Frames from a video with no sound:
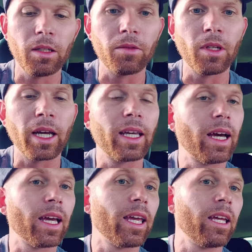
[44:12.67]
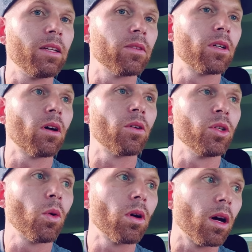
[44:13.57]
Even I, I can't even call
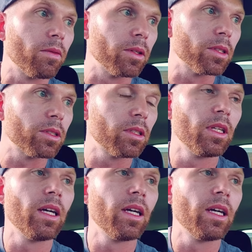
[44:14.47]
your office.